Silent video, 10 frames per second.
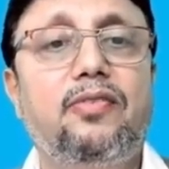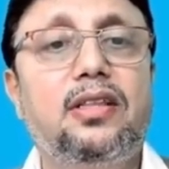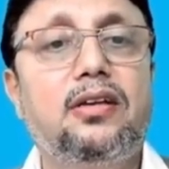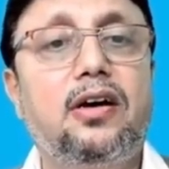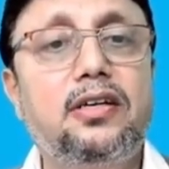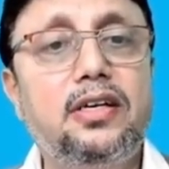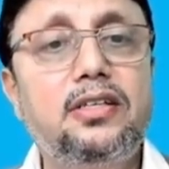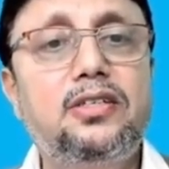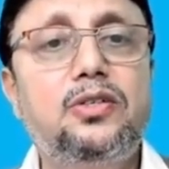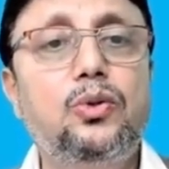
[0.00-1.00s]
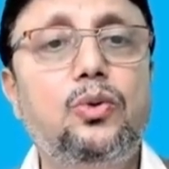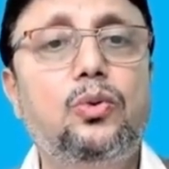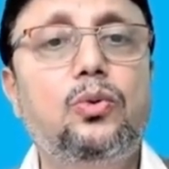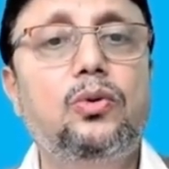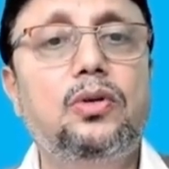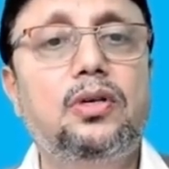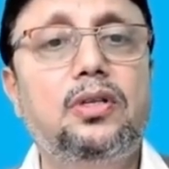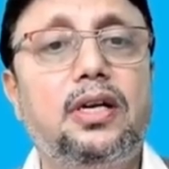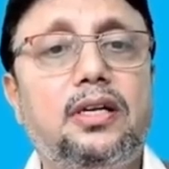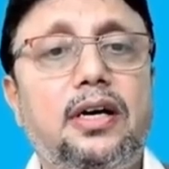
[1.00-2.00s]
when cutters do
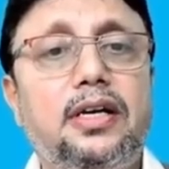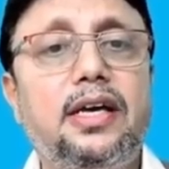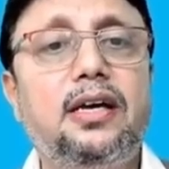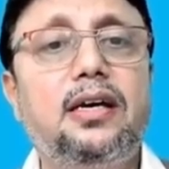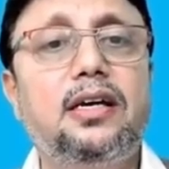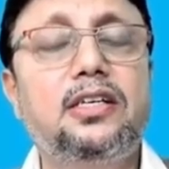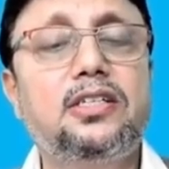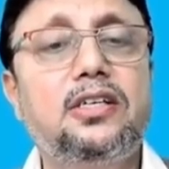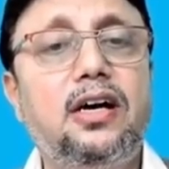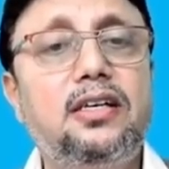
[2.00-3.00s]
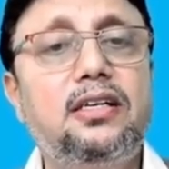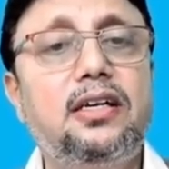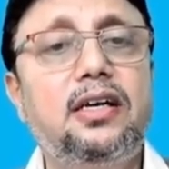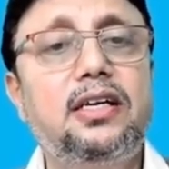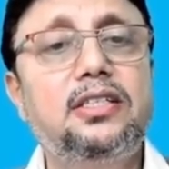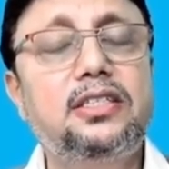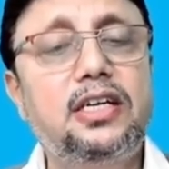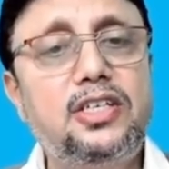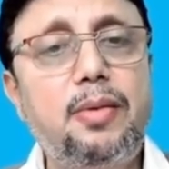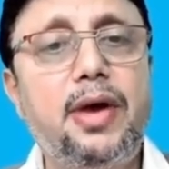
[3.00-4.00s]
that cutting, it is cut in
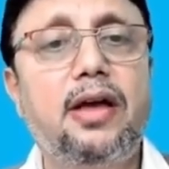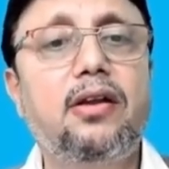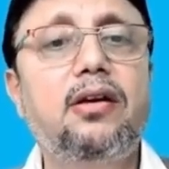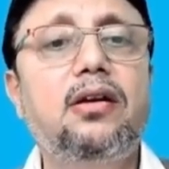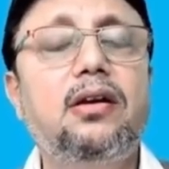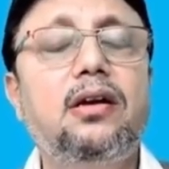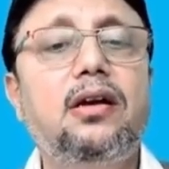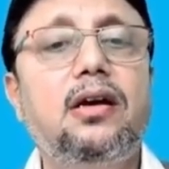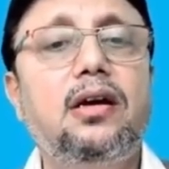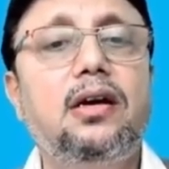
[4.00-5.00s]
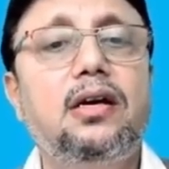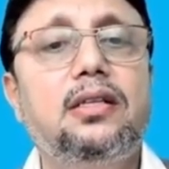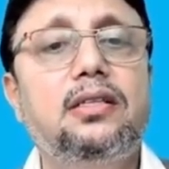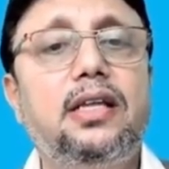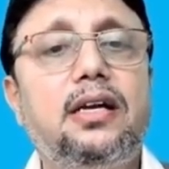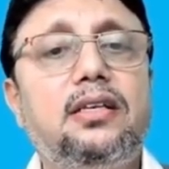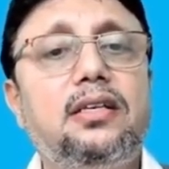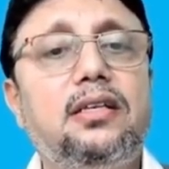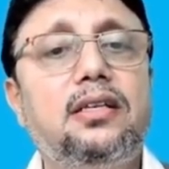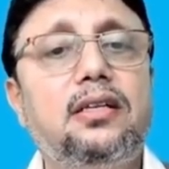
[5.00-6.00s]
such a manner
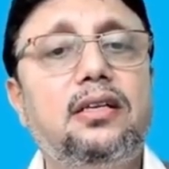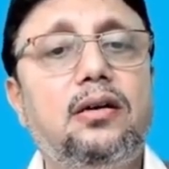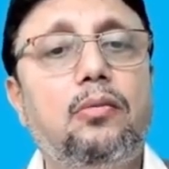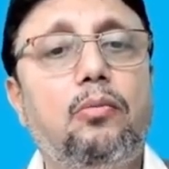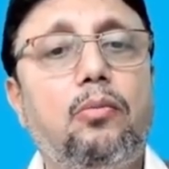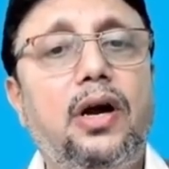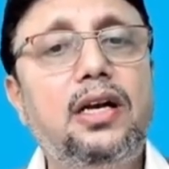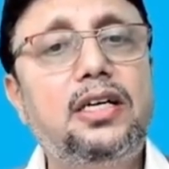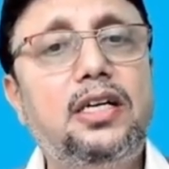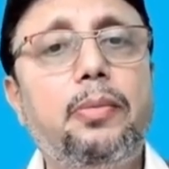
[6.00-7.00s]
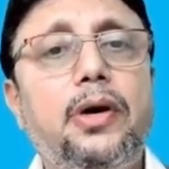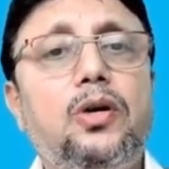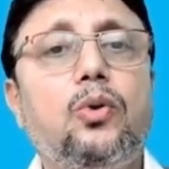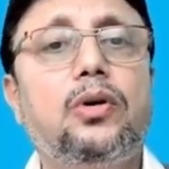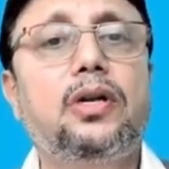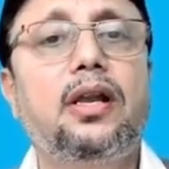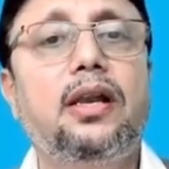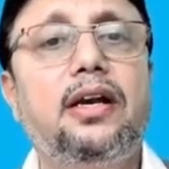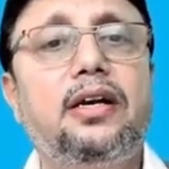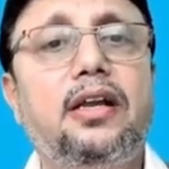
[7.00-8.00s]
that multiple
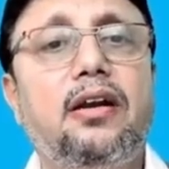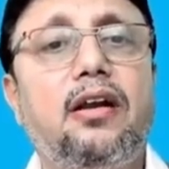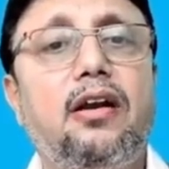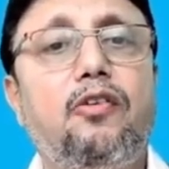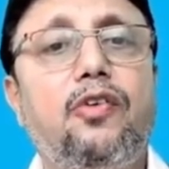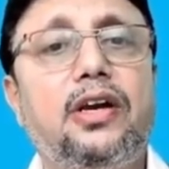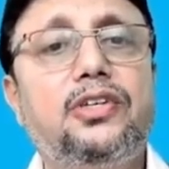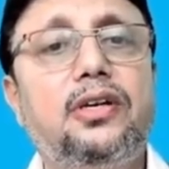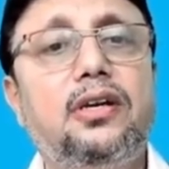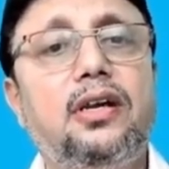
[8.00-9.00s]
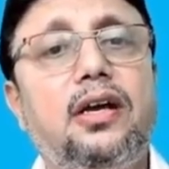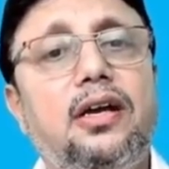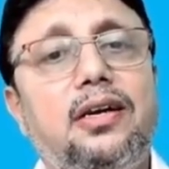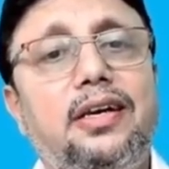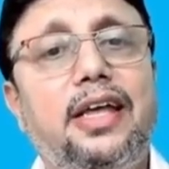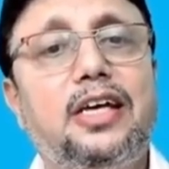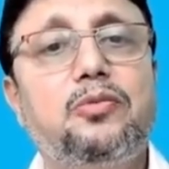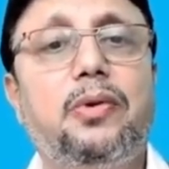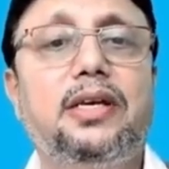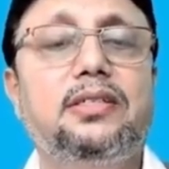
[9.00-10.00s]
total internal reflection
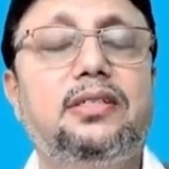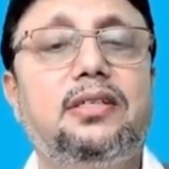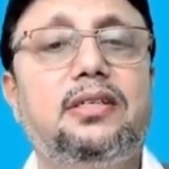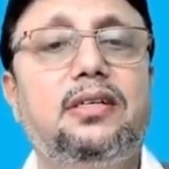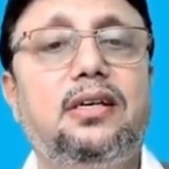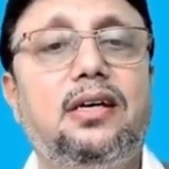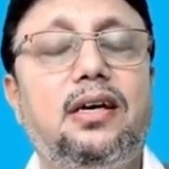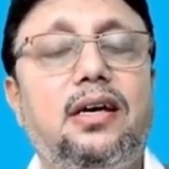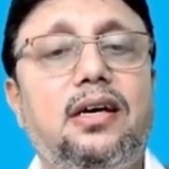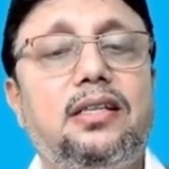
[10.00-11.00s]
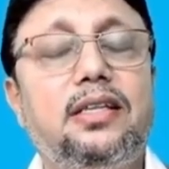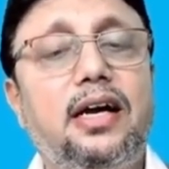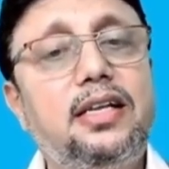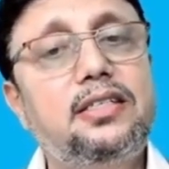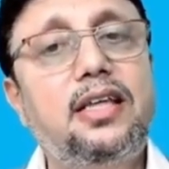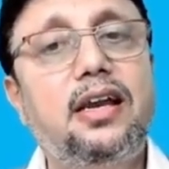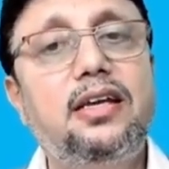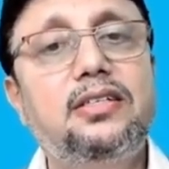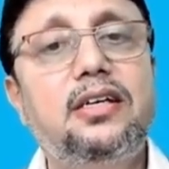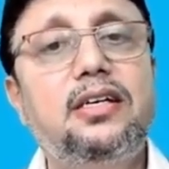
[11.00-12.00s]
takes place. That is the
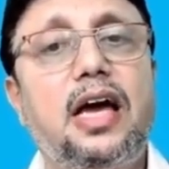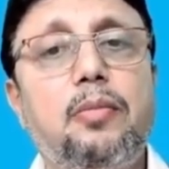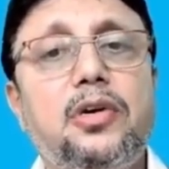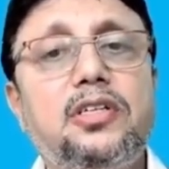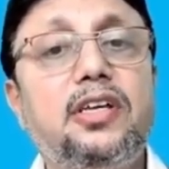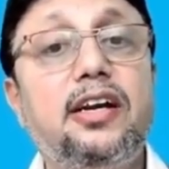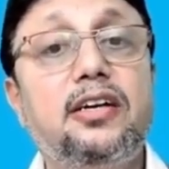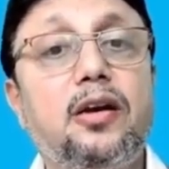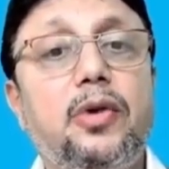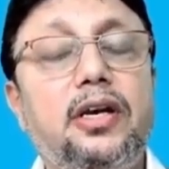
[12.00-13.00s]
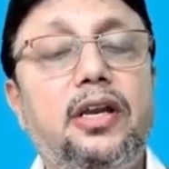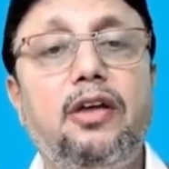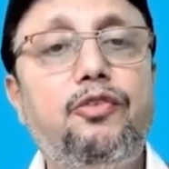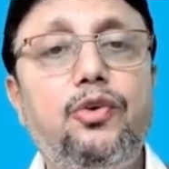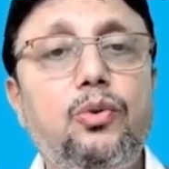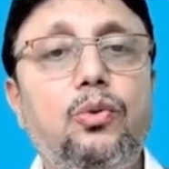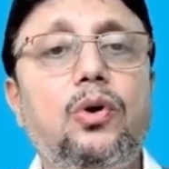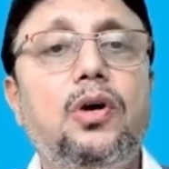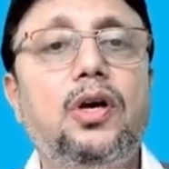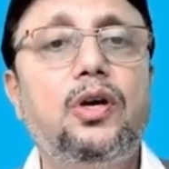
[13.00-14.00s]
reason diamonds glitter. But if
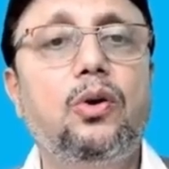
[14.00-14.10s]
you